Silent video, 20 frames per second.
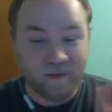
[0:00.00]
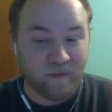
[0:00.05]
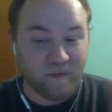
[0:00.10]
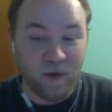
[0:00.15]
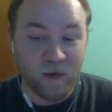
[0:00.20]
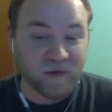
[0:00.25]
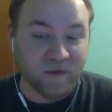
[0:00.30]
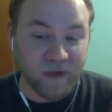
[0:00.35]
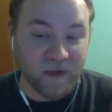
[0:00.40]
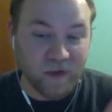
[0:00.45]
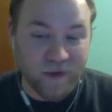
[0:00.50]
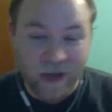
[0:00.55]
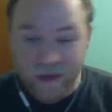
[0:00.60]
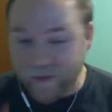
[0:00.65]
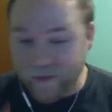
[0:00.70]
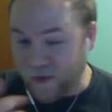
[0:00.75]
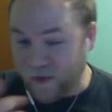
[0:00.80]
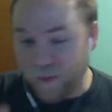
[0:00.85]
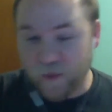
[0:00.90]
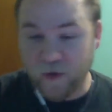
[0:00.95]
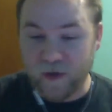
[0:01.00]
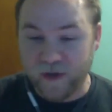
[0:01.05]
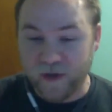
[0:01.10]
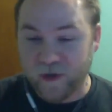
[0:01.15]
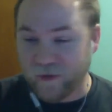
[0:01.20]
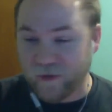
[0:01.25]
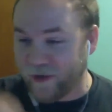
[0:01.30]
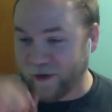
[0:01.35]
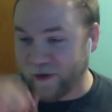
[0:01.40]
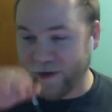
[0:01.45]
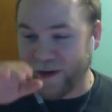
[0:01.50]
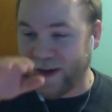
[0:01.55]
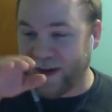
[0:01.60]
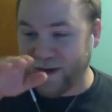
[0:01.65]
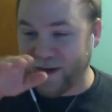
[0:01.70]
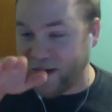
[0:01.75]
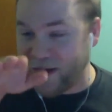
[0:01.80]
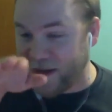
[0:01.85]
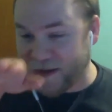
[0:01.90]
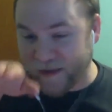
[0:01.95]
In most video games, you pull a
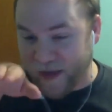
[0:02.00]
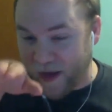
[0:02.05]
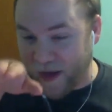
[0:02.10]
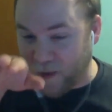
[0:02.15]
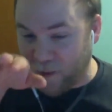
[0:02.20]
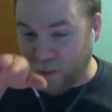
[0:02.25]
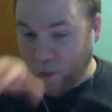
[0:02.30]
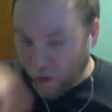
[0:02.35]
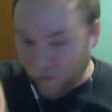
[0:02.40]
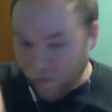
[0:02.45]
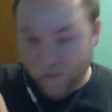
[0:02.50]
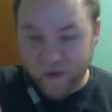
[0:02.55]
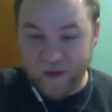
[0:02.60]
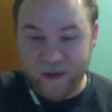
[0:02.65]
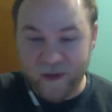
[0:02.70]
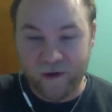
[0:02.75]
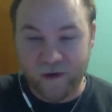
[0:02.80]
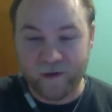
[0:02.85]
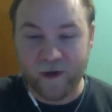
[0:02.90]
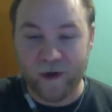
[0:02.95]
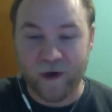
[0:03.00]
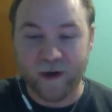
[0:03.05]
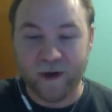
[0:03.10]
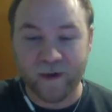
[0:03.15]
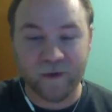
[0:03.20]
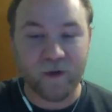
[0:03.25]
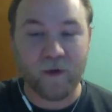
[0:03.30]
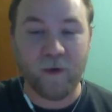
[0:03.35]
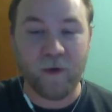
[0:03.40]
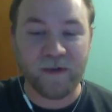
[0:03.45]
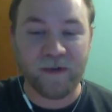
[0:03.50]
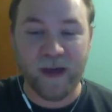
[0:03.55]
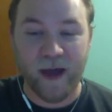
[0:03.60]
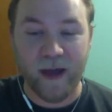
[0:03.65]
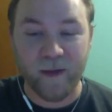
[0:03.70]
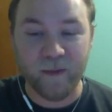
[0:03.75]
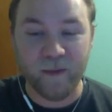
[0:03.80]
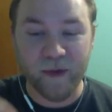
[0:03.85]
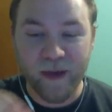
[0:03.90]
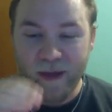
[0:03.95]
trigger and it's like perfectly on target the whole
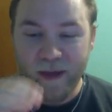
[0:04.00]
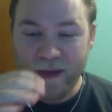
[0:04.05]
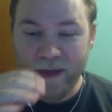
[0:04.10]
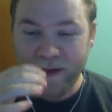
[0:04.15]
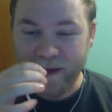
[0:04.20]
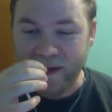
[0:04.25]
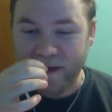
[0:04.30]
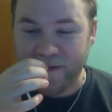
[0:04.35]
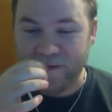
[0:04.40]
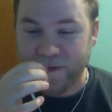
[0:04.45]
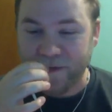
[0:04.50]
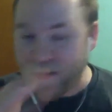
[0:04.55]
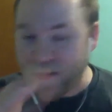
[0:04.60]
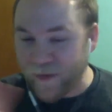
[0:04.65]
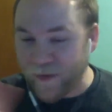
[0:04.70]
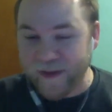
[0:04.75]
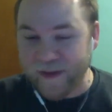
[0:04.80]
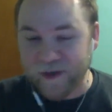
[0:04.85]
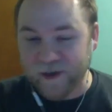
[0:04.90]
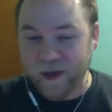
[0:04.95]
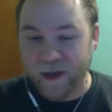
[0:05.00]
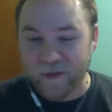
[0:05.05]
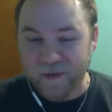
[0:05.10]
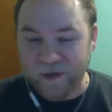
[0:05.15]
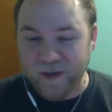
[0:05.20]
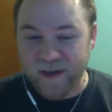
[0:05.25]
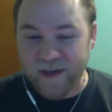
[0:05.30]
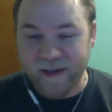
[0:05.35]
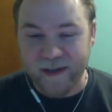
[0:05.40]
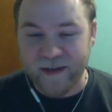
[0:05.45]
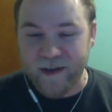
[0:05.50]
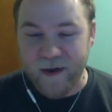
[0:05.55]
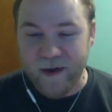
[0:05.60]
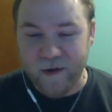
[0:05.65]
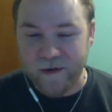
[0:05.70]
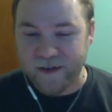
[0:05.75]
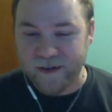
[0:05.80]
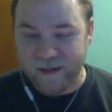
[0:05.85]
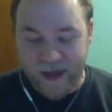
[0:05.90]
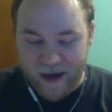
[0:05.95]
time. And for anybody that shot a machine
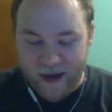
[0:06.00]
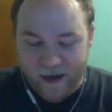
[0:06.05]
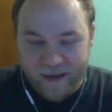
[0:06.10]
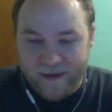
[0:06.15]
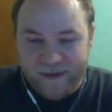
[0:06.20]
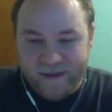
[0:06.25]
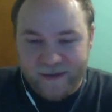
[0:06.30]
gun knows that